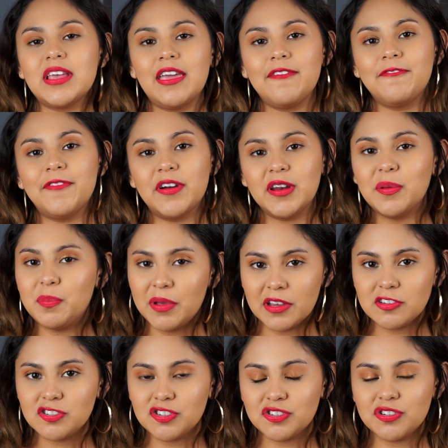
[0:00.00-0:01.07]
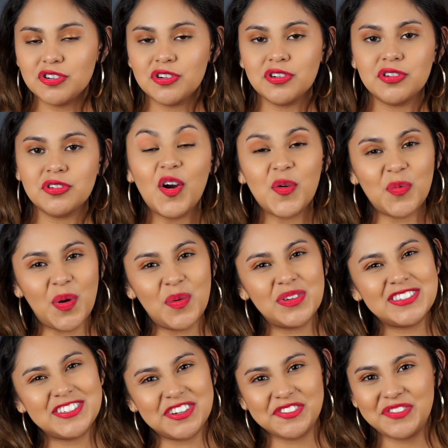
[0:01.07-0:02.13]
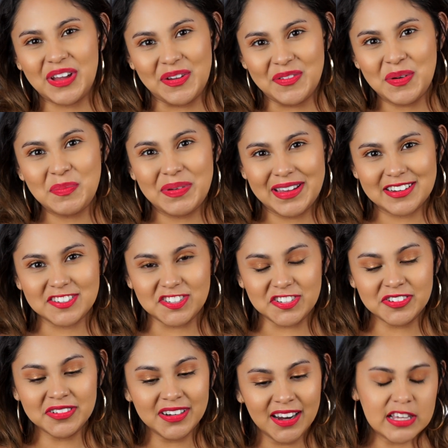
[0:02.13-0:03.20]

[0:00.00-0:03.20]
a funny picture or what was your favorite picture.